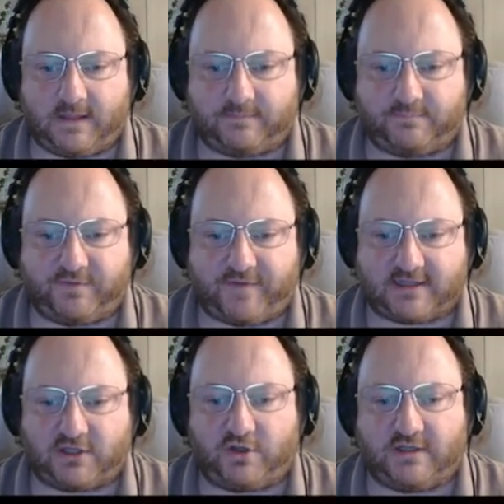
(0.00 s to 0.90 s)
The
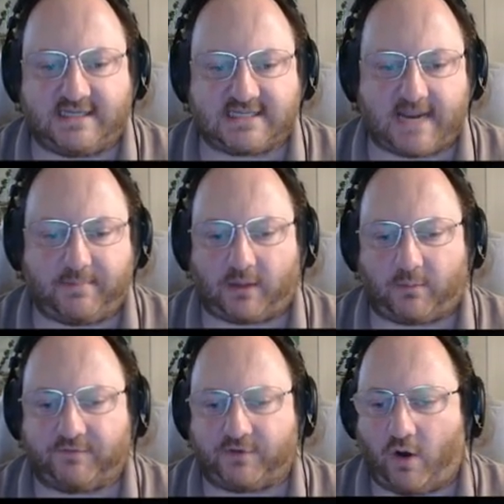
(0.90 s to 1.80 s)
fact that you can disable like
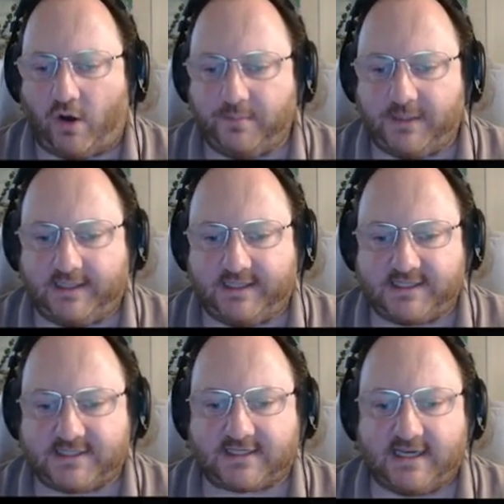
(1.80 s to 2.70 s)
one of your own
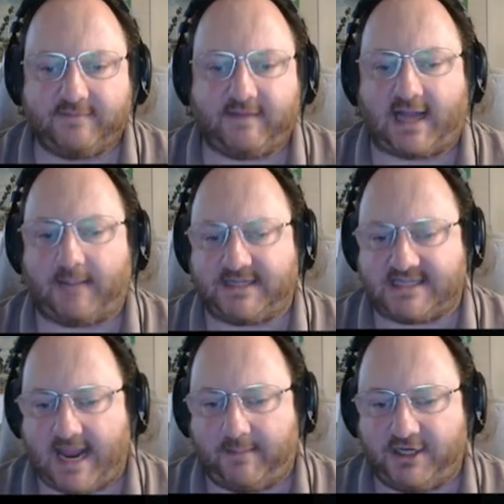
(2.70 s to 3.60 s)
minions, they can't be
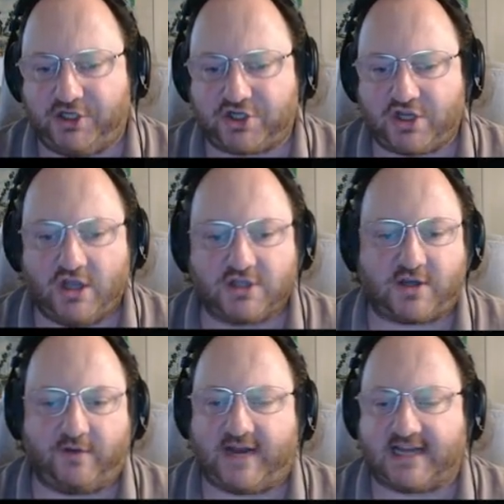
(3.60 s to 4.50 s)
damaged,
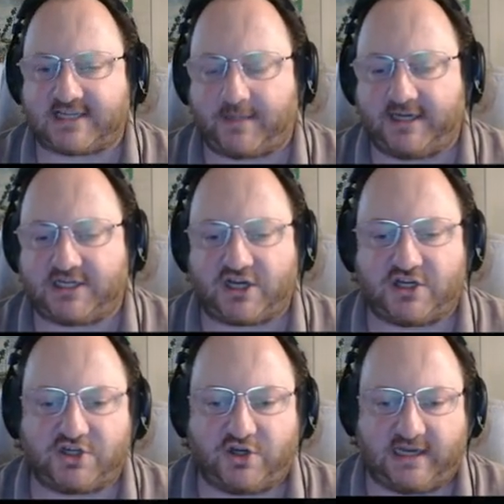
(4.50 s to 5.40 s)
so if it has summoning
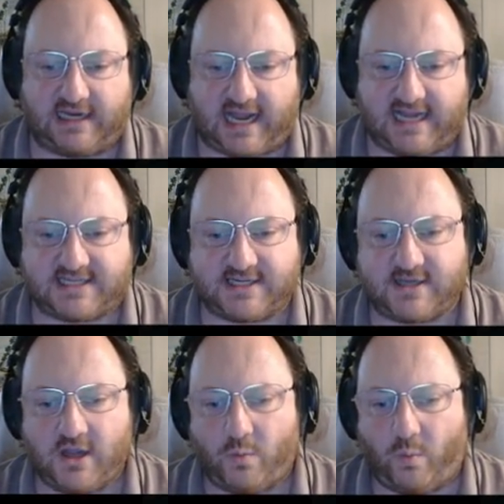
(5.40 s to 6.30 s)
sickness you can encase
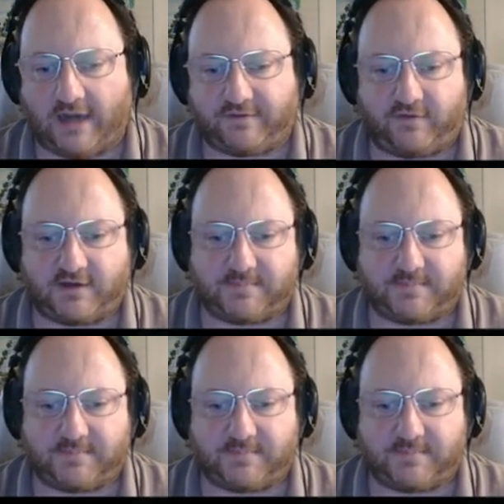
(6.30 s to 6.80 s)
it, wait for it to